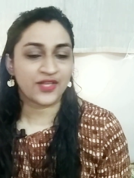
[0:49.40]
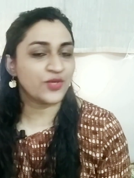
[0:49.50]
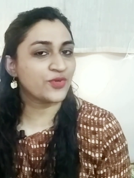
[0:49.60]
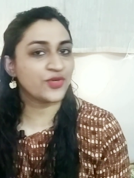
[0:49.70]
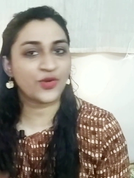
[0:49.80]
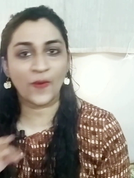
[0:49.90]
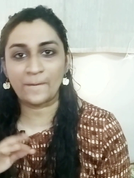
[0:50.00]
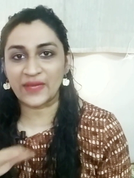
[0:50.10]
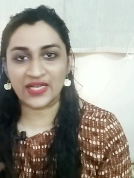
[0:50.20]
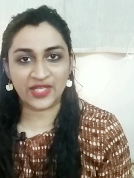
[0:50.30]
You could go
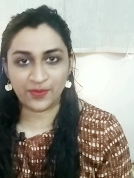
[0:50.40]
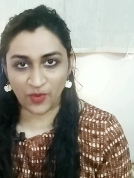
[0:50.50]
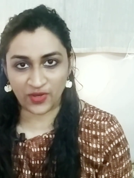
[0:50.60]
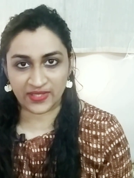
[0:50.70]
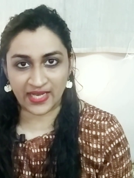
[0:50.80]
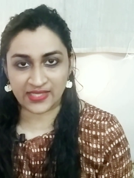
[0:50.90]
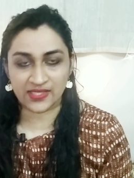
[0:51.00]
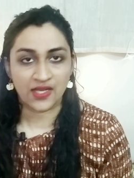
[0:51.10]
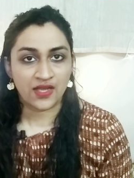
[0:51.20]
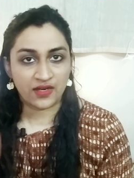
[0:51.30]
medium on
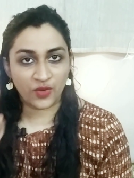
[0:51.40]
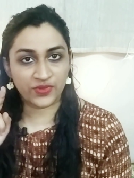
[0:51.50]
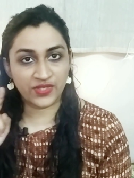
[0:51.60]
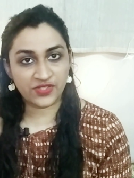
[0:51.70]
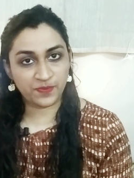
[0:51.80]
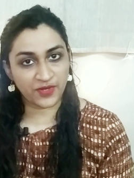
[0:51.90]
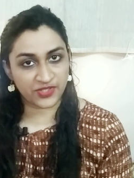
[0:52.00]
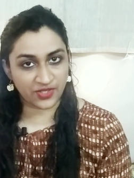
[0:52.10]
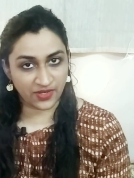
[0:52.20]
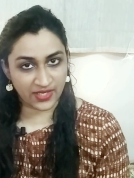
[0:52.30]
that. Now, this
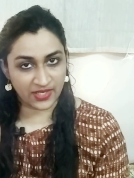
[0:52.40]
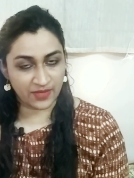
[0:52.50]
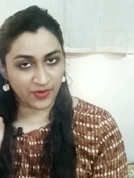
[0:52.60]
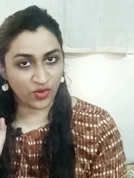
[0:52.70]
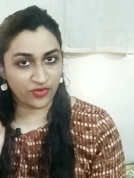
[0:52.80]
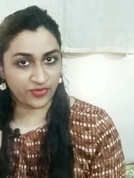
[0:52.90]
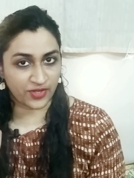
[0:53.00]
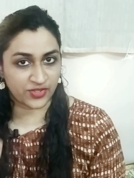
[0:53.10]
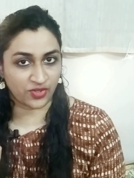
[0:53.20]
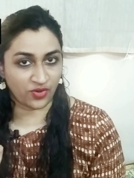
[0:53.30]
particular idiom, go for a
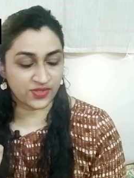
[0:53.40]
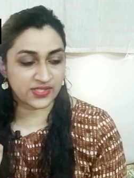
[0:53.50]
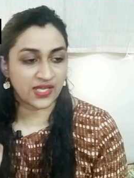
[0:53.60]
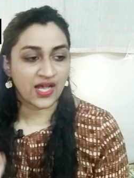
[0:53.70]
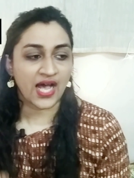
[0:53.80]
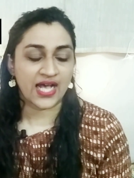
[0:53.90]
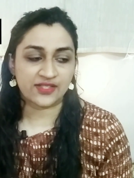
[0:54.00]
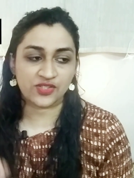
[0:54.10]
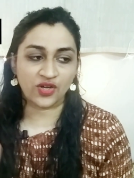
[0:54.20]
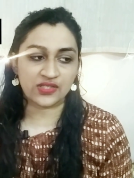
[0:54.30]
toss,
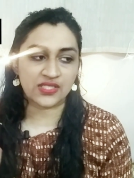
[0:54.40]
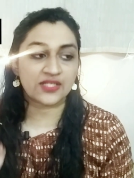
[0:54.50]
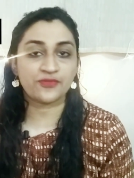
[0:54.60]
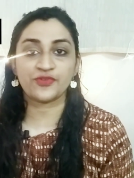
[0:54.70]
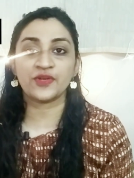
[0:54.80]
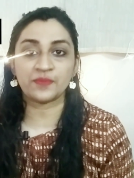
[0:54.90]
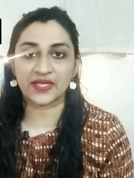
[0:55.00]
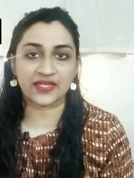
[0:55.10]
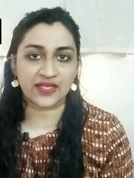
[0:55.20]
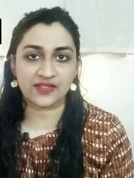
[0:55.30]
has got different
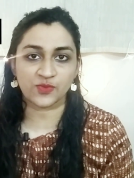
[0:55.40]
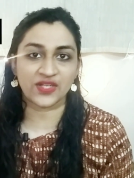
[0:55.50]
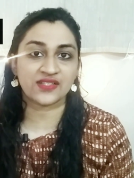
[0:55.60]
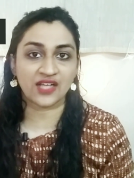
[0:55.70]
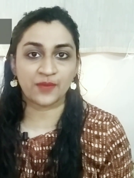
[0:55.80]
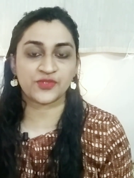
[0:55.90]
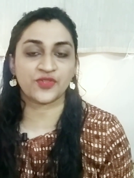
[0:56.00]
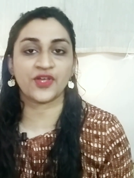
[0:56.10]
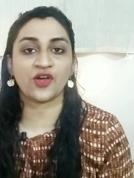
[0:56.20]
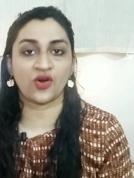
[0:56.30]
meanings when it comes to
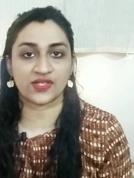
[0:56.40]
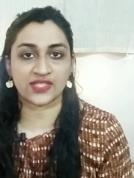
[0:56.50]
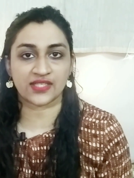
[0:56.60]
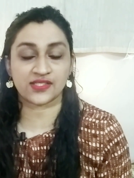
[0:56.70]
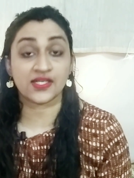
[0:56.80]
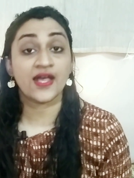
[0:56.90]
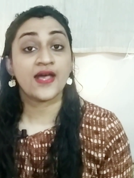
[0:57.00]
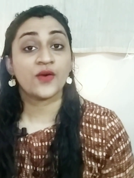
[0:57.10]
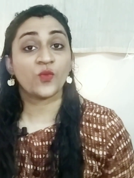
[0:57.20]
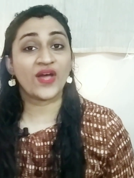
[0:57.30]
the context.
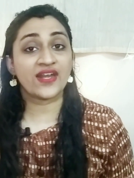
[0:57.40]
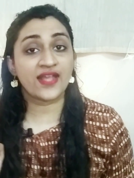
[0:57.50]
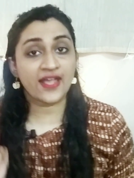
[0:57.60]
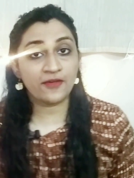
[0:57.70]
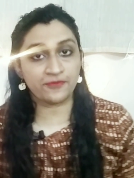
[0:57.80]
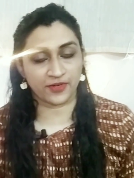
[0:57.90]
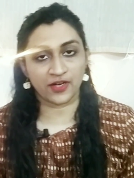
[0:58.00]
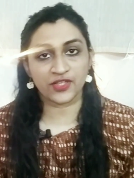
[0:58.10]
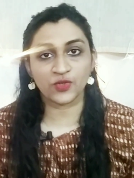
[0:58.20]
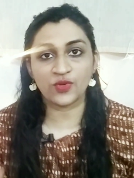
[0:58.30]

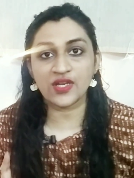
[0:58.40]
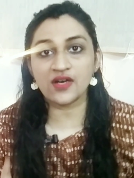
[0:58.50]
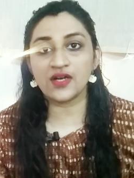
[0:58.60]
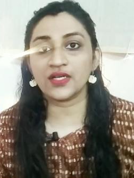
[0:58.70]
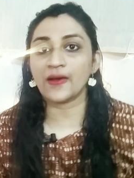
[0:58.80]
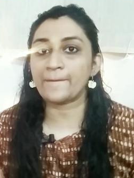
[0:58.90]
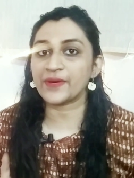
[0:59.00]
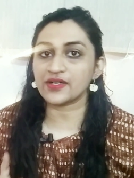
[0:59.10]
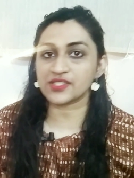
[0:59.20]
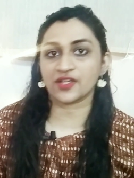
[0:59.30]
Whenever you learn a
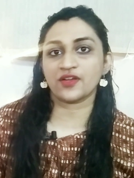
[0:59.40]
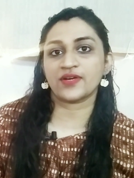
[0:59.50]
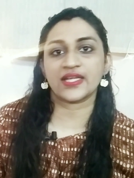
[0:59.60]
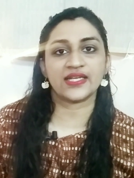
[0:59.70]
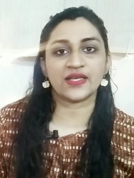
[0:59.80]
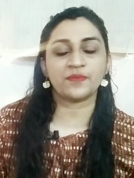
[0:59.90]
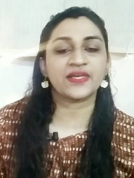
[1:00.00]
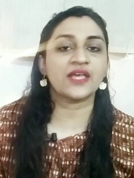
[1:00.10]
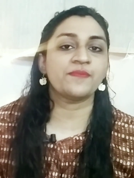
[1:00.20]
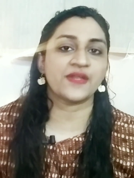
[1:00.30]
particular idiom,
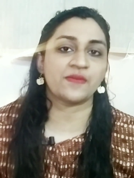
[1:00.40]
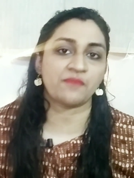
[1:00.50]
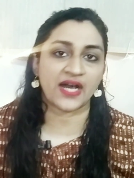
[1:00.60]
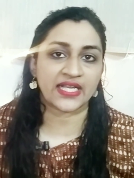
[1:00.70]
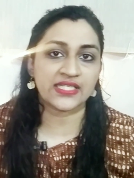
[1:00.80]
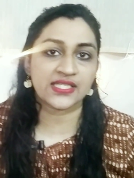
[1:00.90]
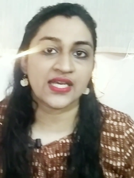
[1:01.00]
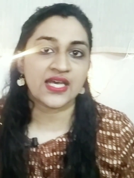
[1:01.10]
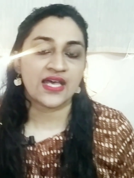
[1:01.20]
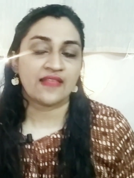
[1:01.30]
keep in mind
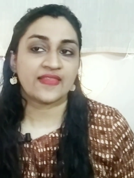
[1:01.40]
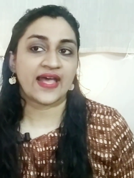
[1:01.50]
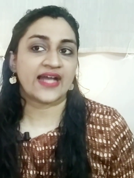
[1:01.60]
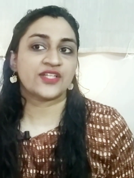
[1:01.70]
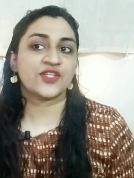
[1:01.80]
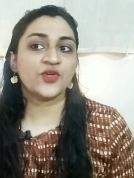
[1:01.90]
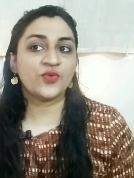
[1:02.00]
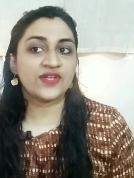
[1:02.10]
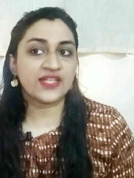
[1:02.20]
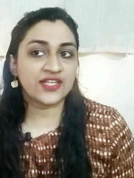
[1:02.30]
that you
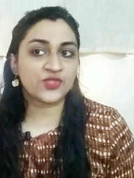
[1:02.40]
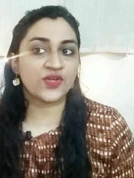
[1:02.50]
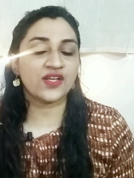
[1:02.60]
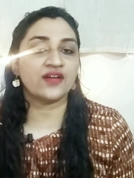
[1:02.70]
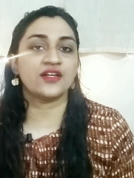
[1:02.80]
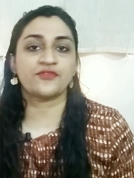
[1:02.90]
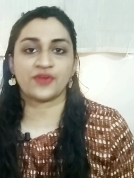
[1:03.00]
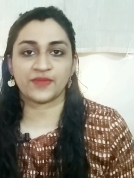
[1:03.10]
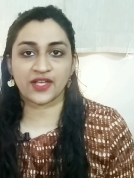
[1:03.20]
need to learn it from the